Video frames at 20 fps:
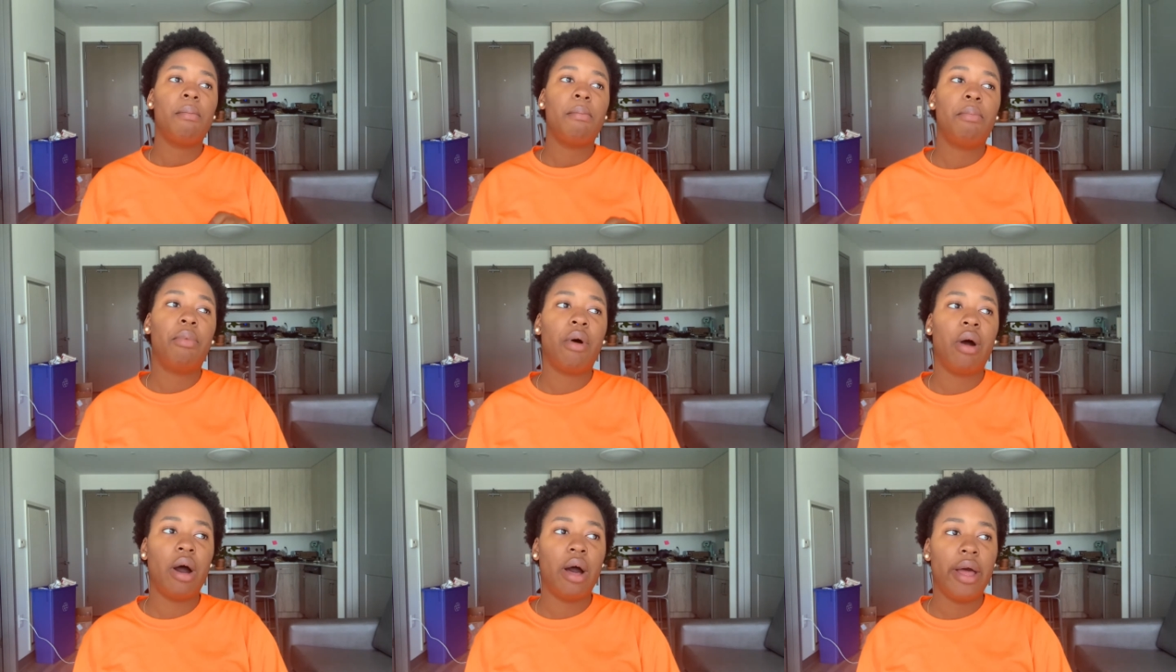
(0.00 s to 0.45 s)

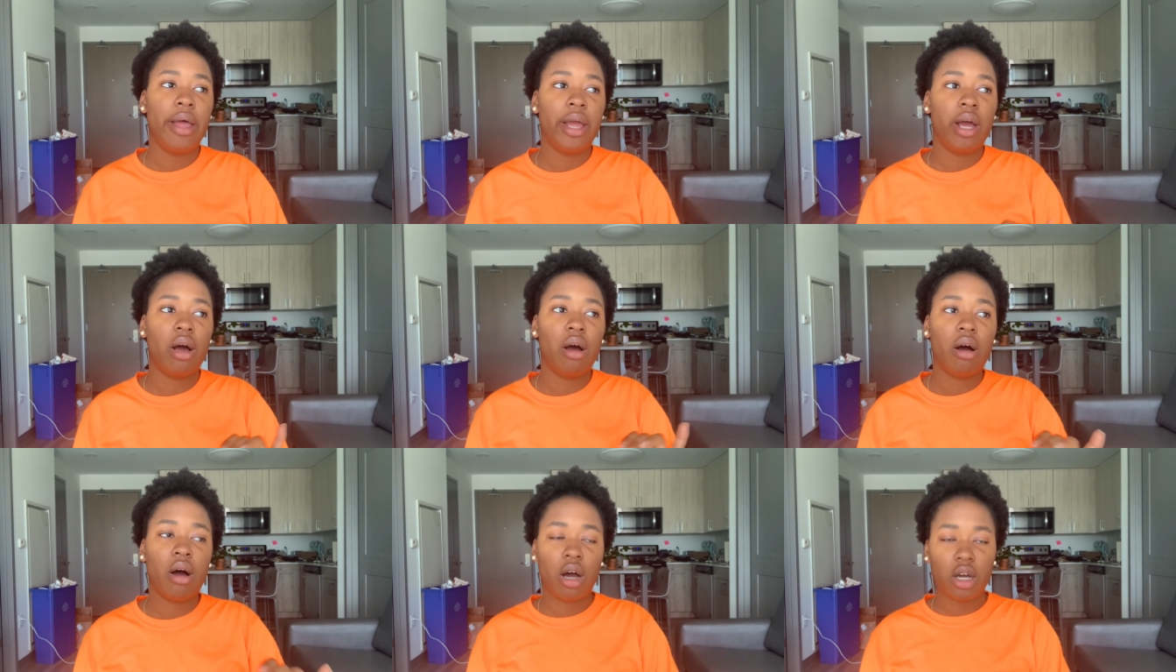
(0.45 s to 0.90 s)
but
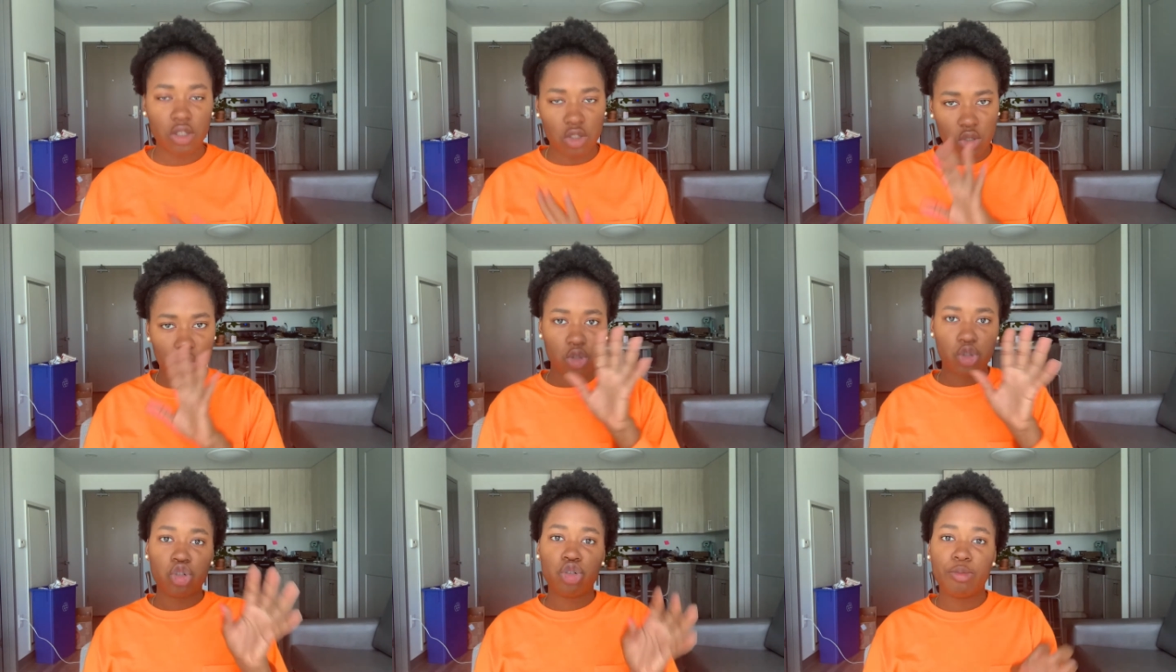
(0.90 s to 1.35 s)
on
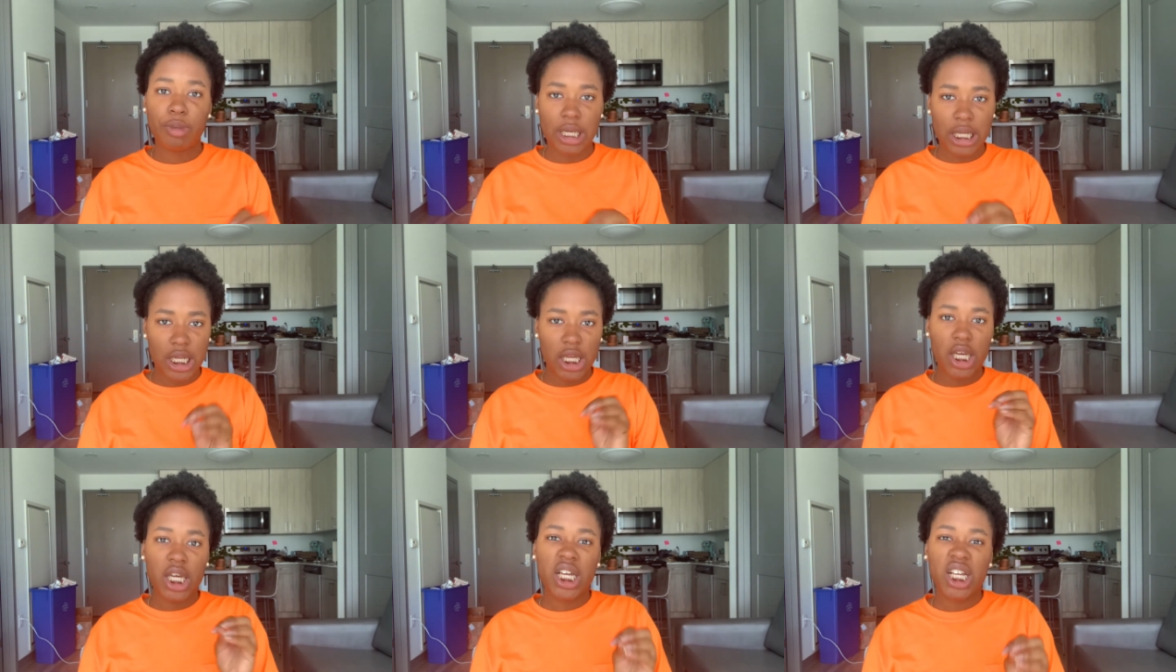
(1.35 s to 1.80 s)
social
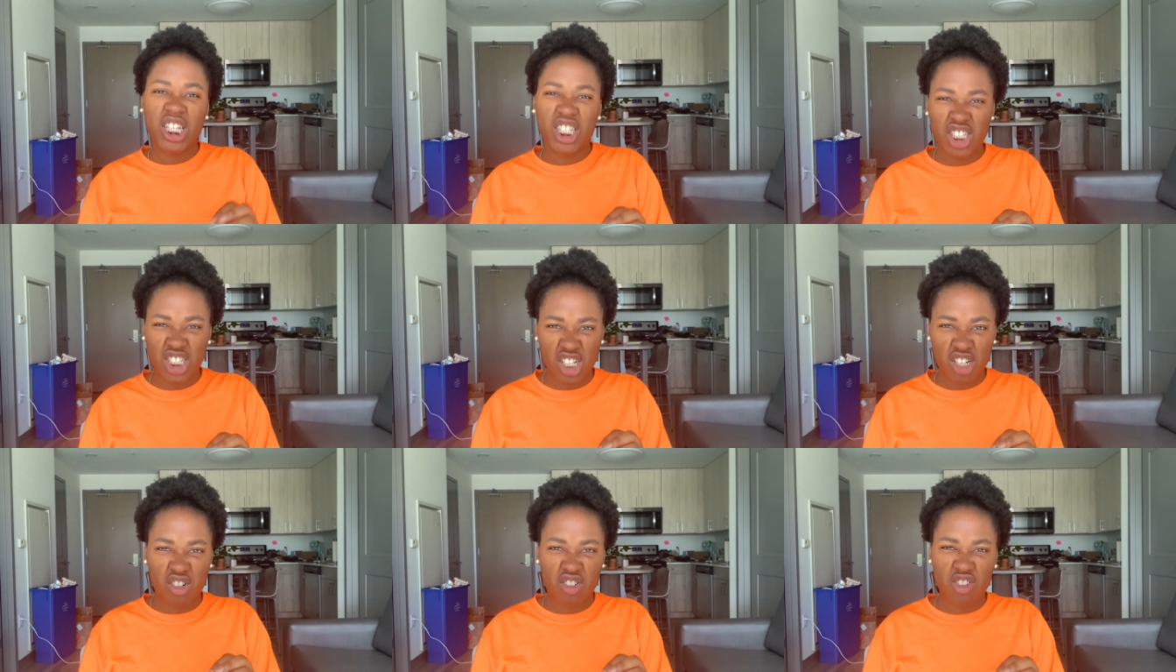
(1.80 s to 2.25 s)
media in
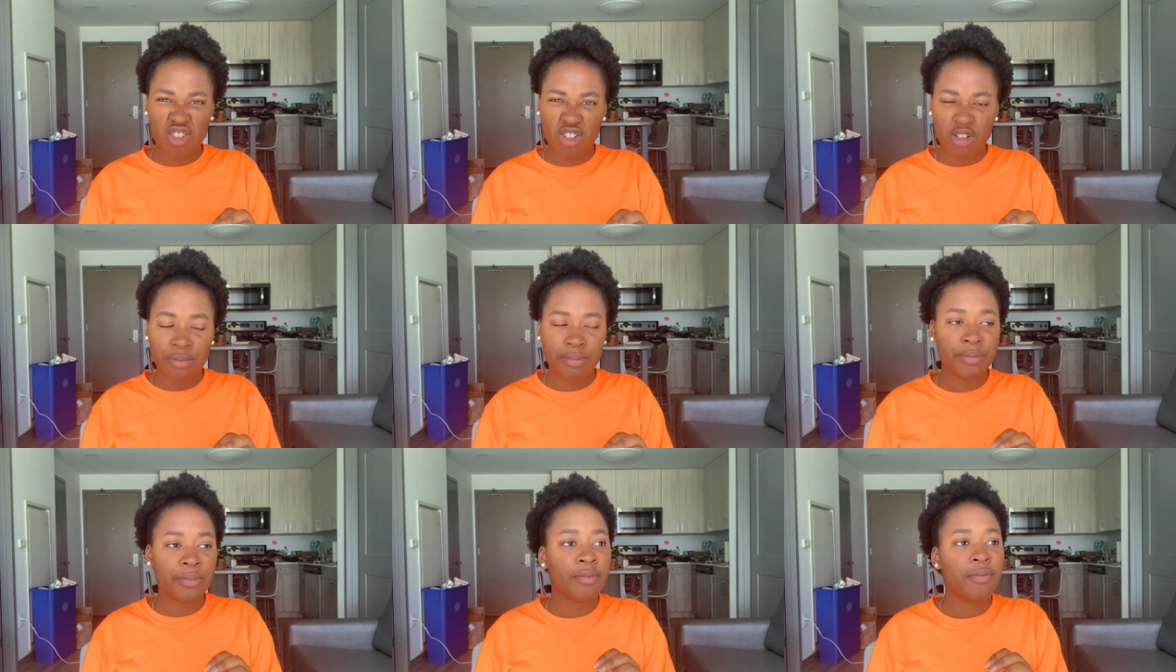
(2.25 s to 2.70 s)

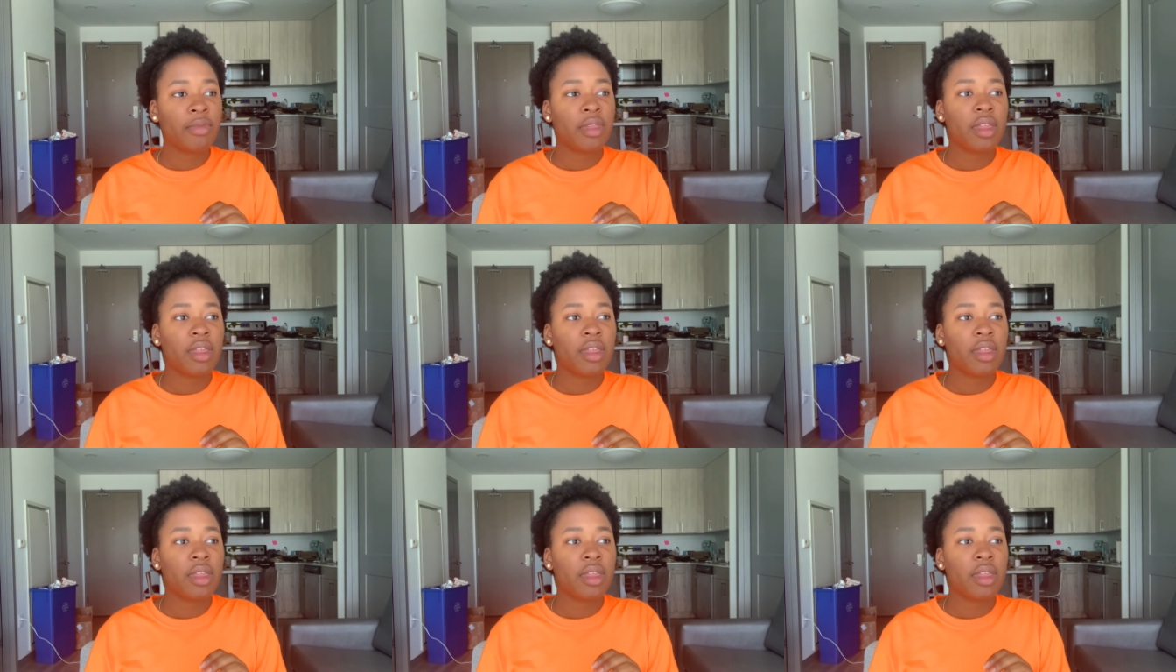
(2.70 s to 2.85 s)
general.